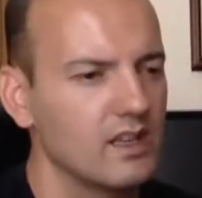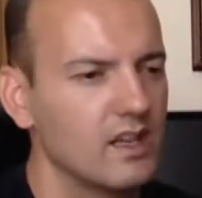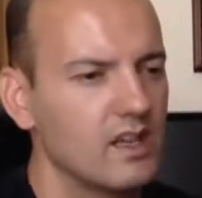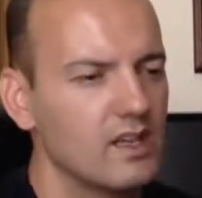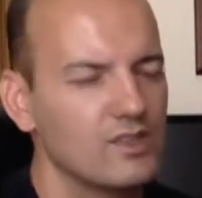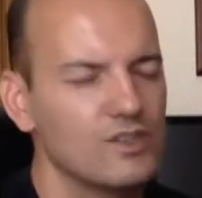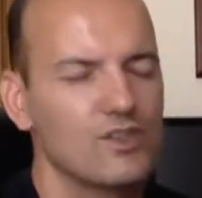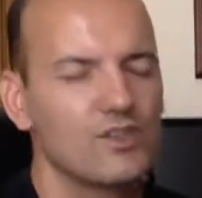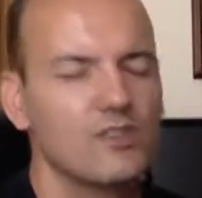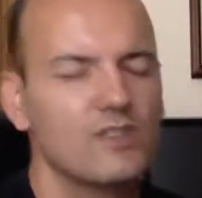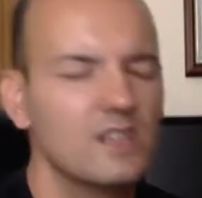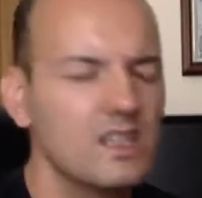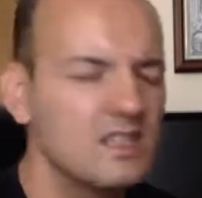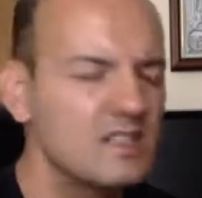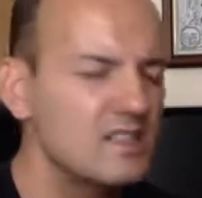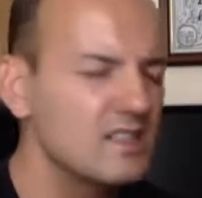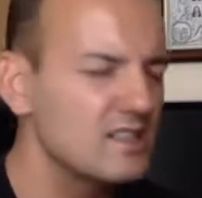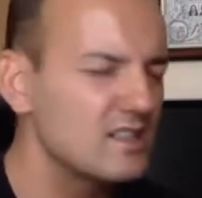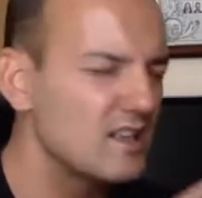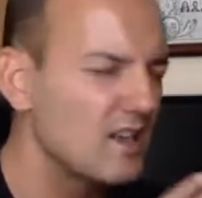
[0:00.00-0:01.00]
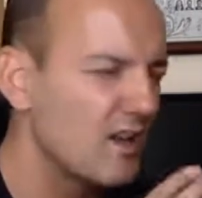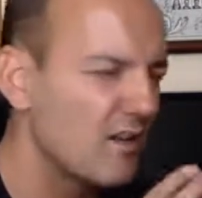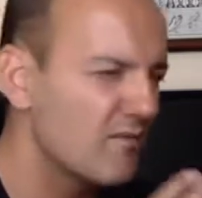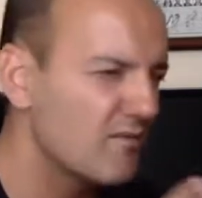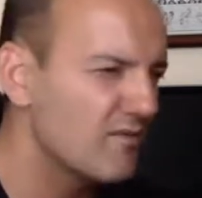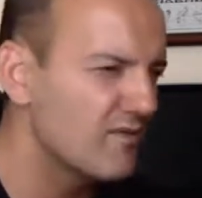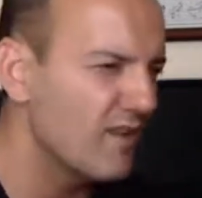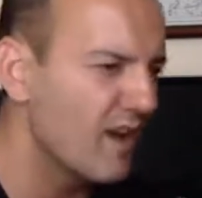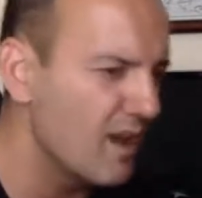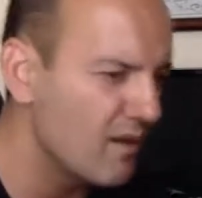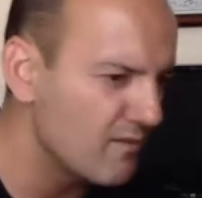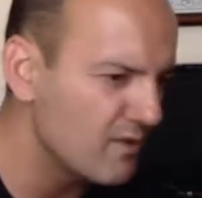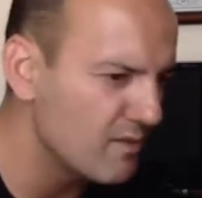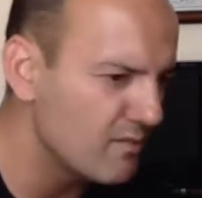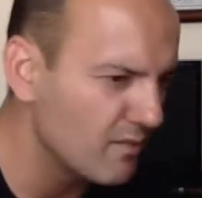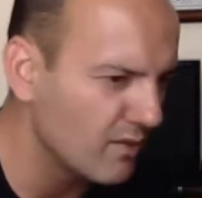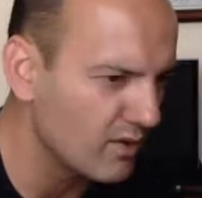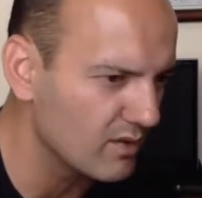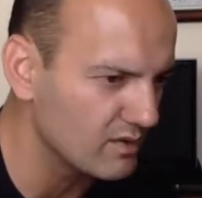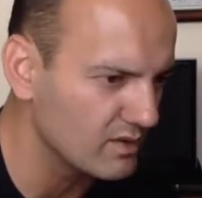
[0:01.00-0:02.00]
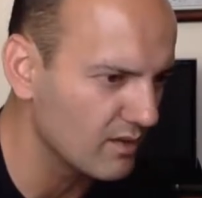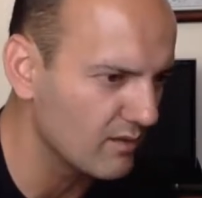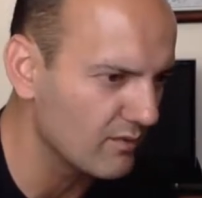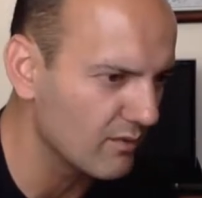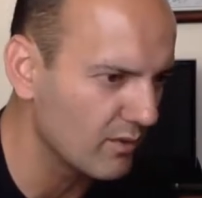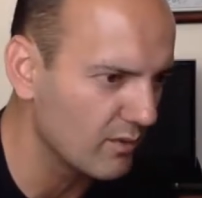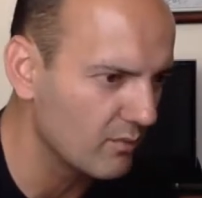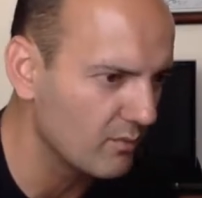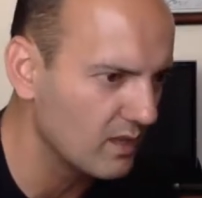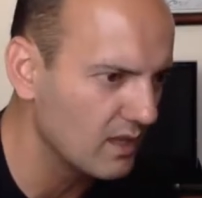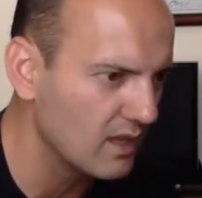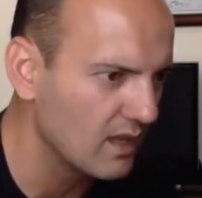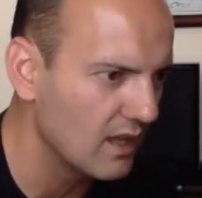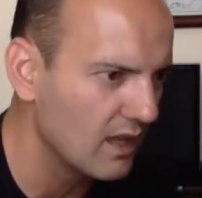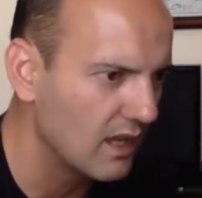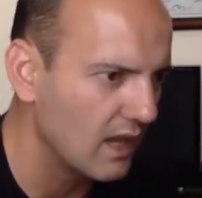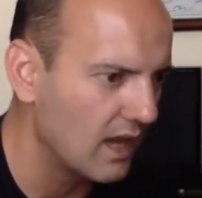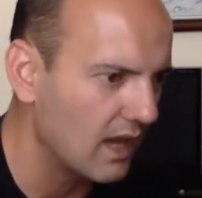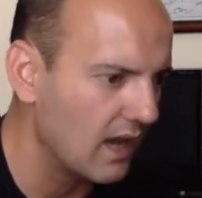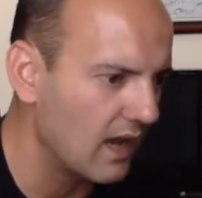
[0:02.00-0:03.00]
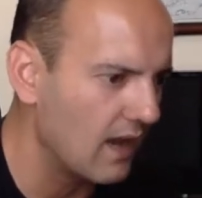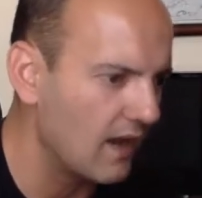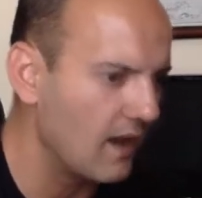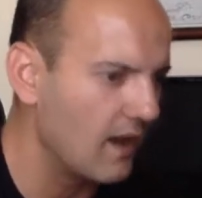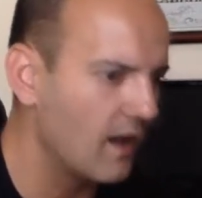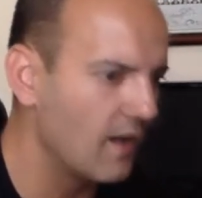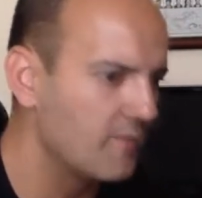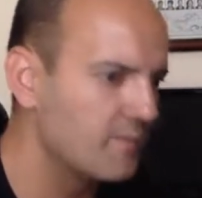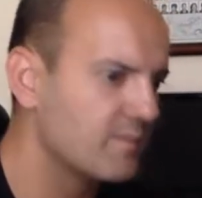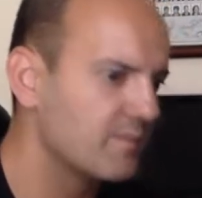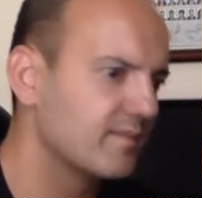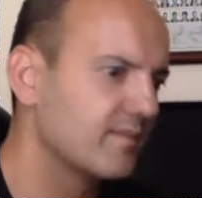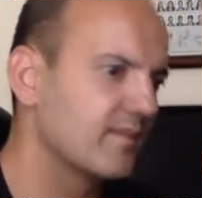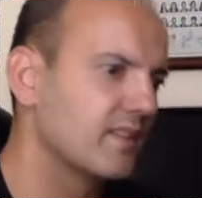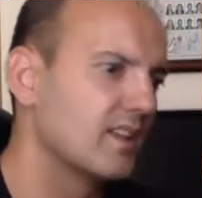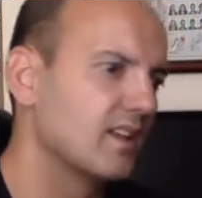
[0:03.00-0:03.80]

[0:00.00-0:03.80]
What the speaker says: So this is very important for me. I